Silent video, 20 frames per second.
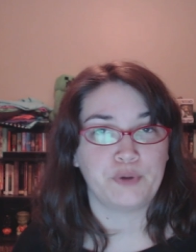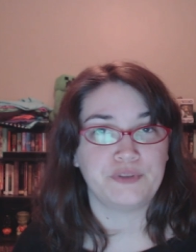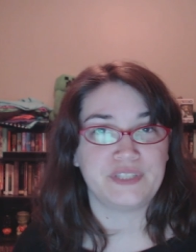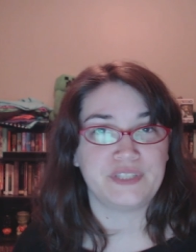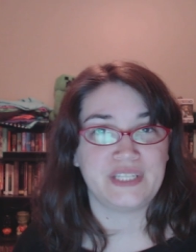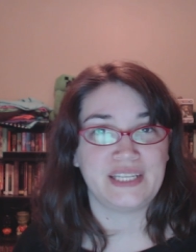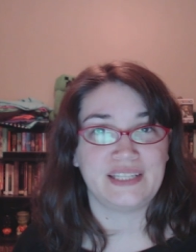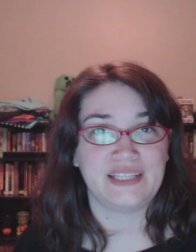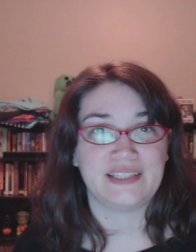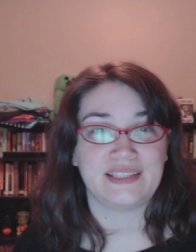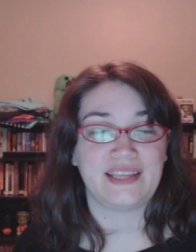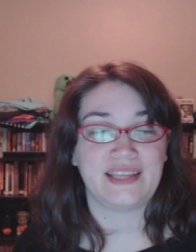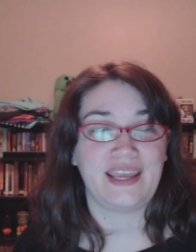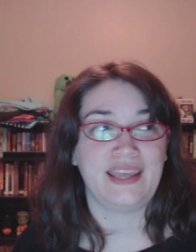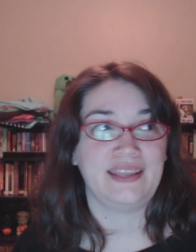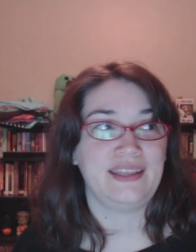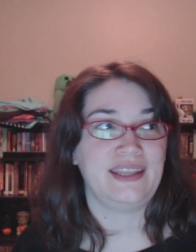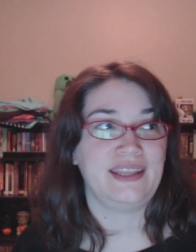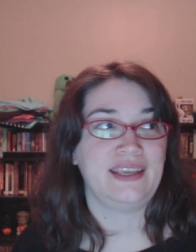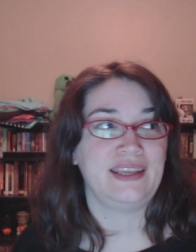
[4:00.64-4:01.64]
post it
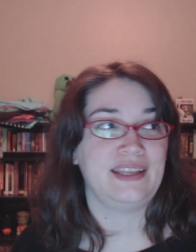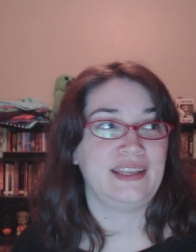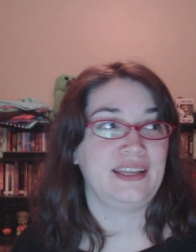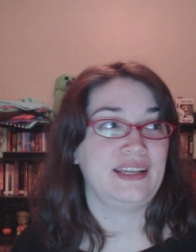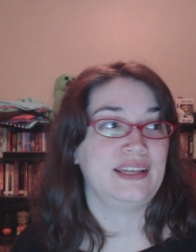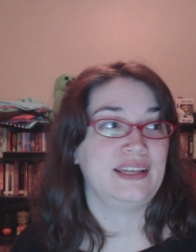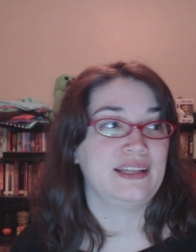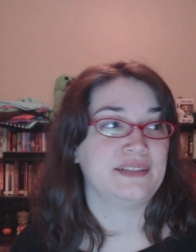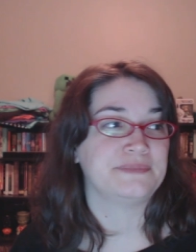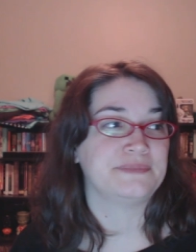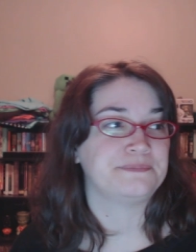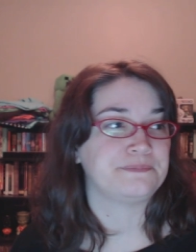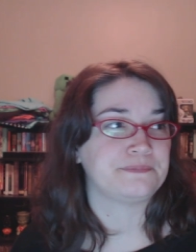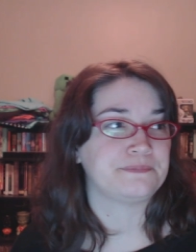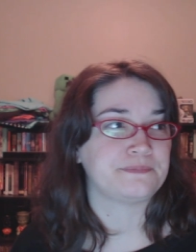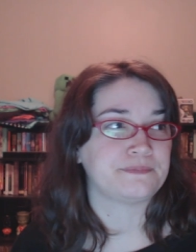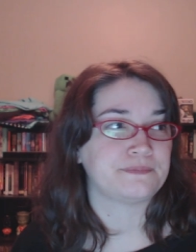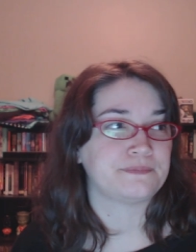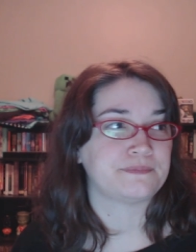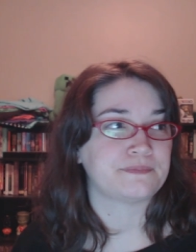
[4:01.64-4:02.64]
and then
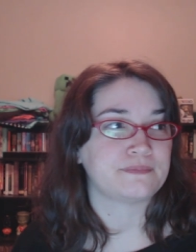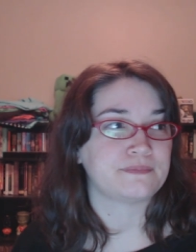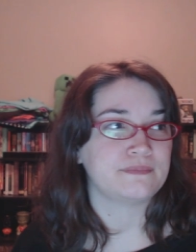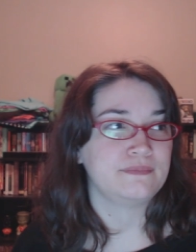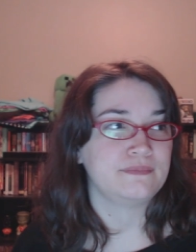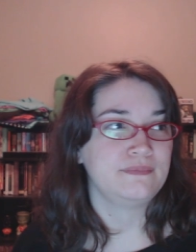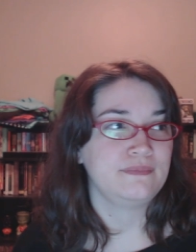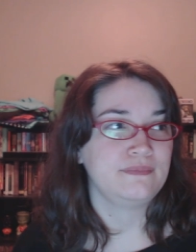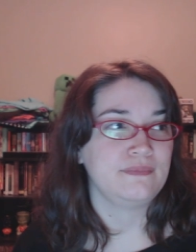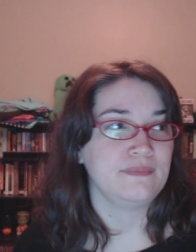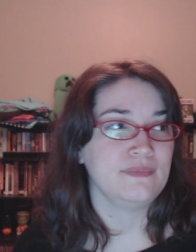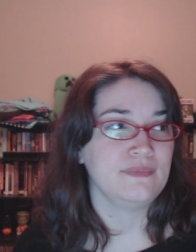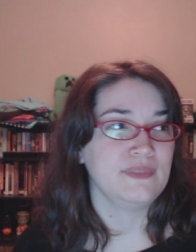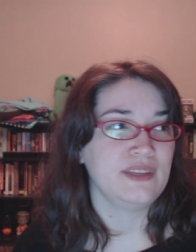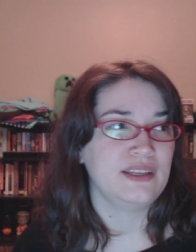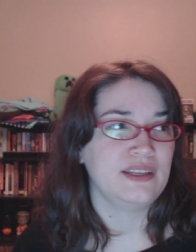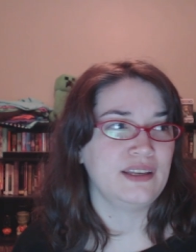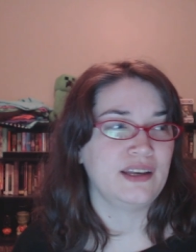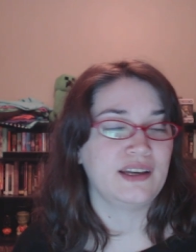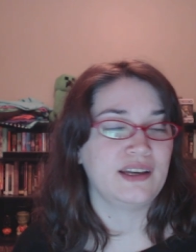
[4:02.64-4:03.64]

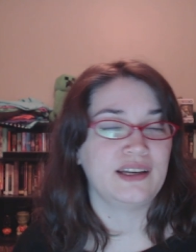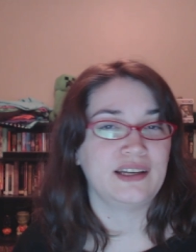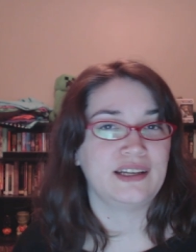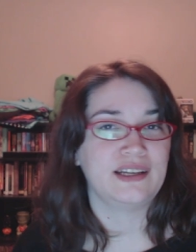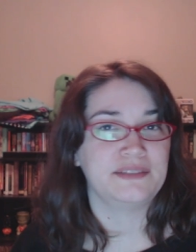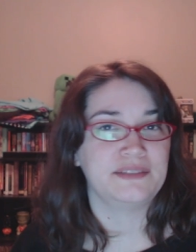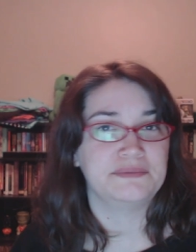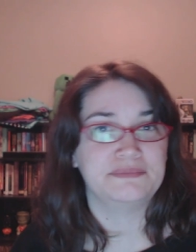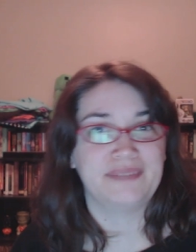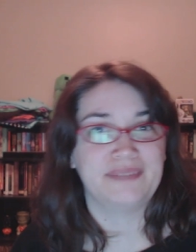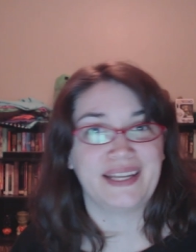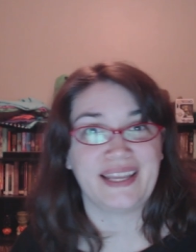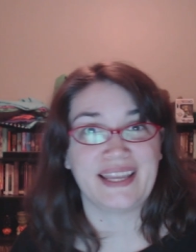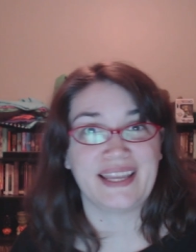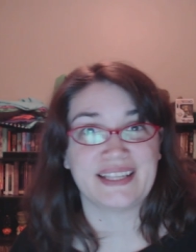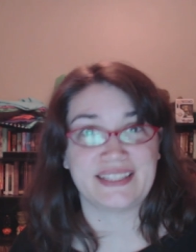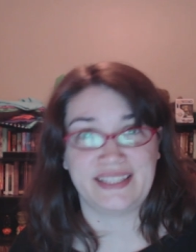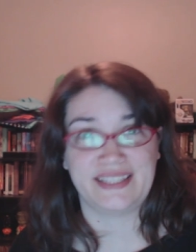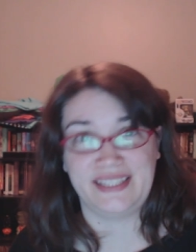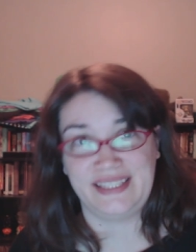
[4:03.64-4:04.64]
um, I
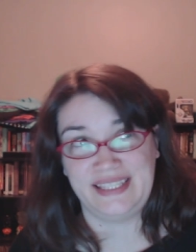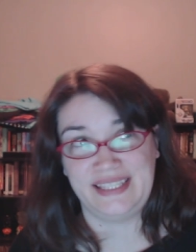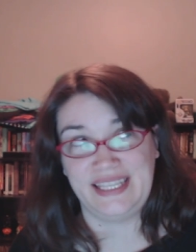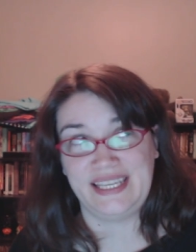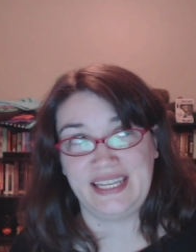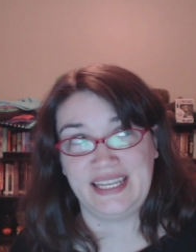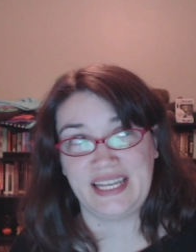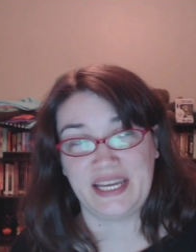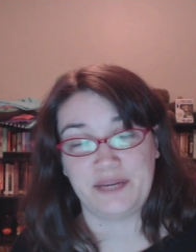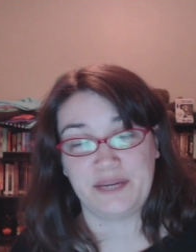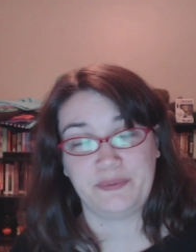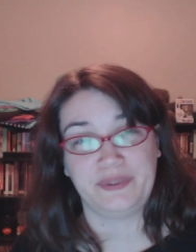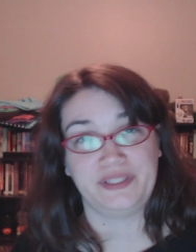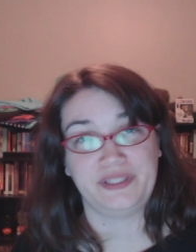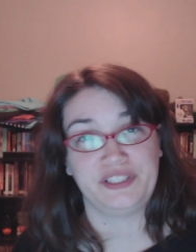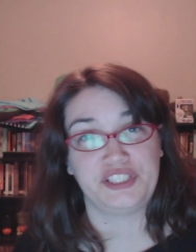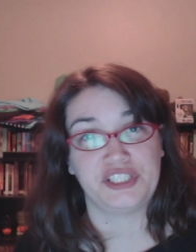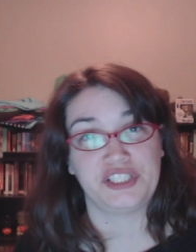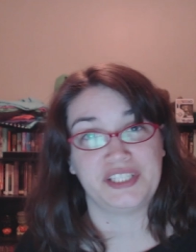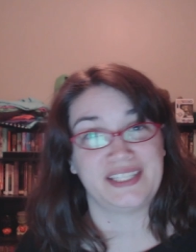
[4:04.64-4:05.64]
guess then I
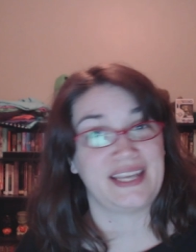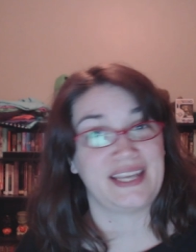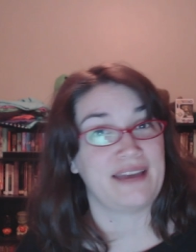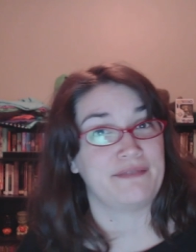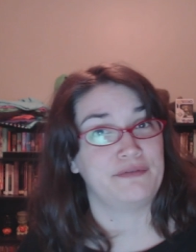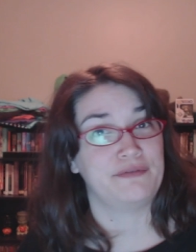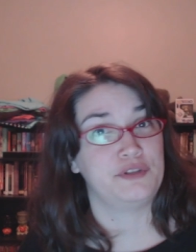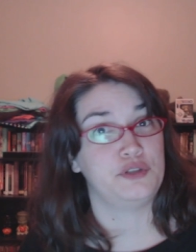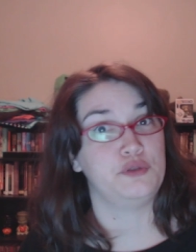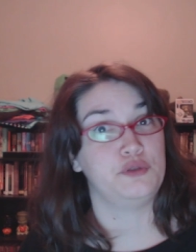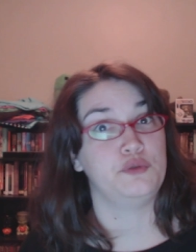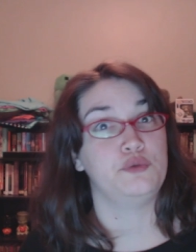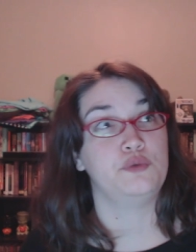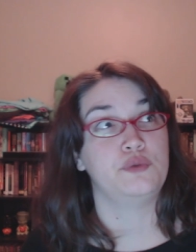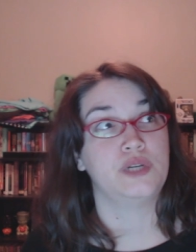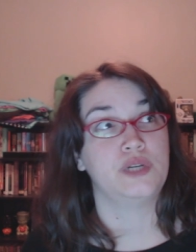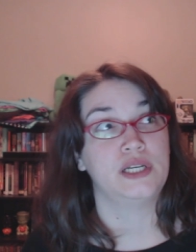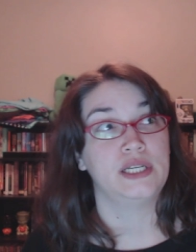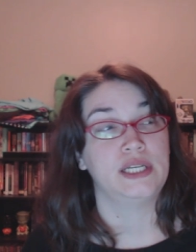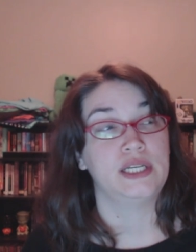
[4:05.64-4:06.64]
will just have
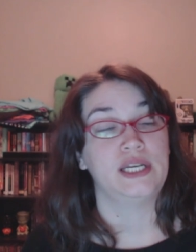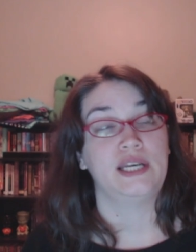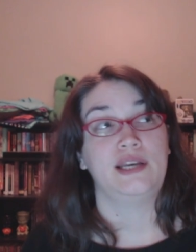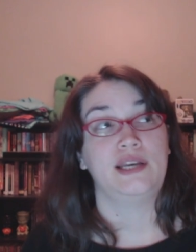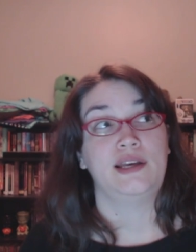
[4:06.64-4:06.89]
to